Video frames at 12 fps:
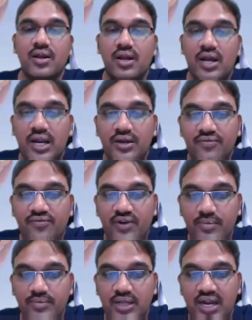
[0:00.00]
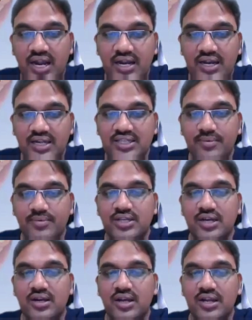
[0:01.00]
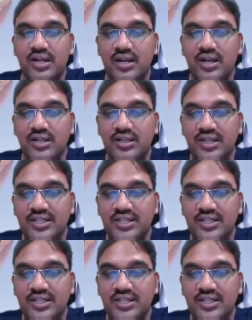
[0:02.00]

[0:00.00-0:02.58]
And from the lateral semicircular canal,